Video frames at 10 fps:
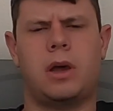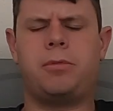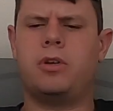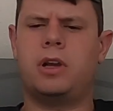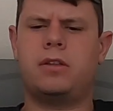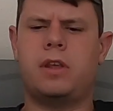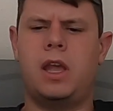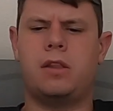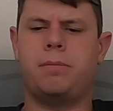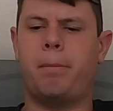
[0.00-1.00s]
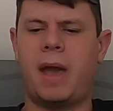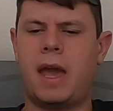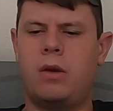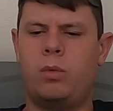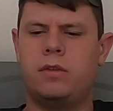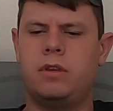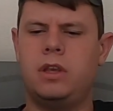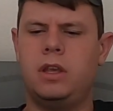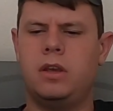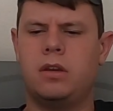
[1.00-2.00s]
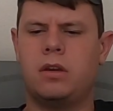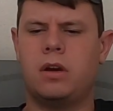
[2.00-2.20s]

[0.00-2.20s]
I'm still not saying it's bad whiskey,